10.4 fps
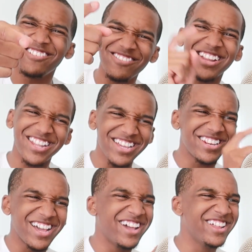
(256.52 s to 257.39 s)
I like
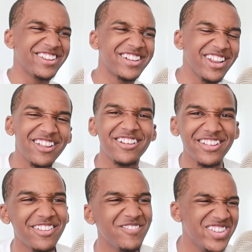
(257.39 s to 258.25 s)
that. Kind of
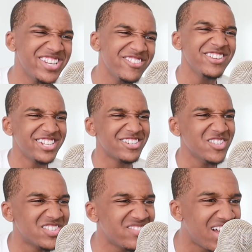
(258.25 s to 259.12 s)
give me Looney
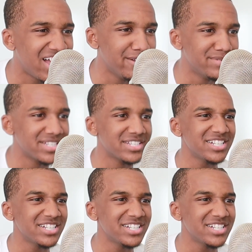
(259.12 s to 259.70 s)
Tunes vibes.